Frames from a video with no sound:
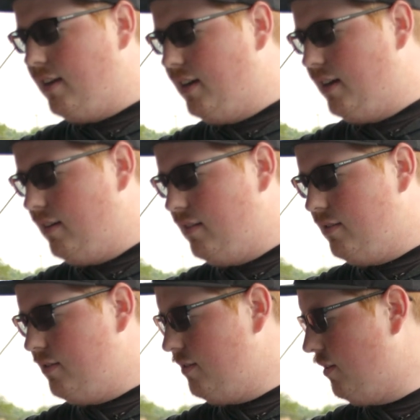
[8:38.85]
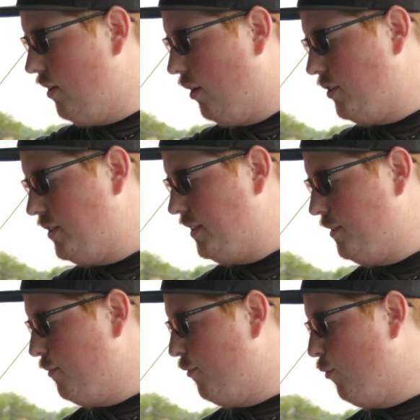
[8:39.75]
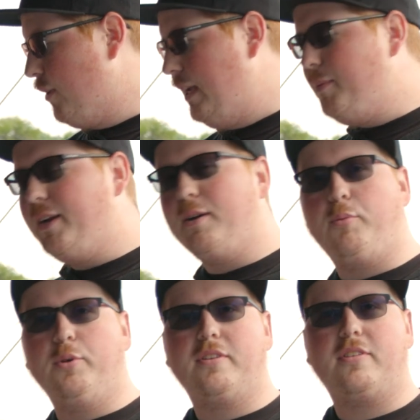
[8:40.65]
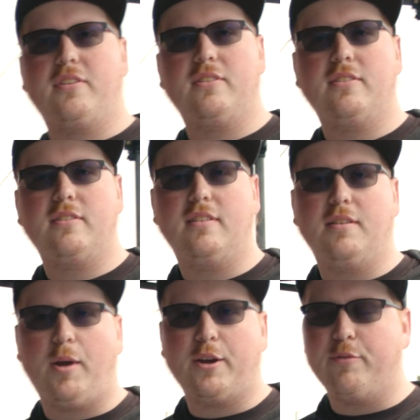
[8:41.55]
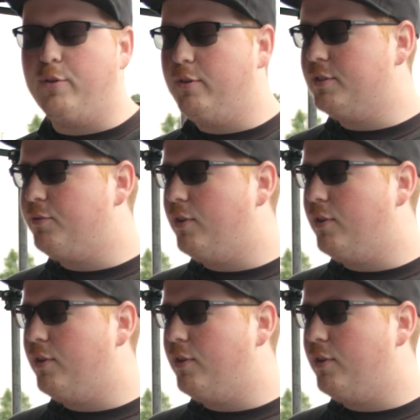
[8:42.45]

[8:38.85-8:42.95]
our system for keeping up with microphones,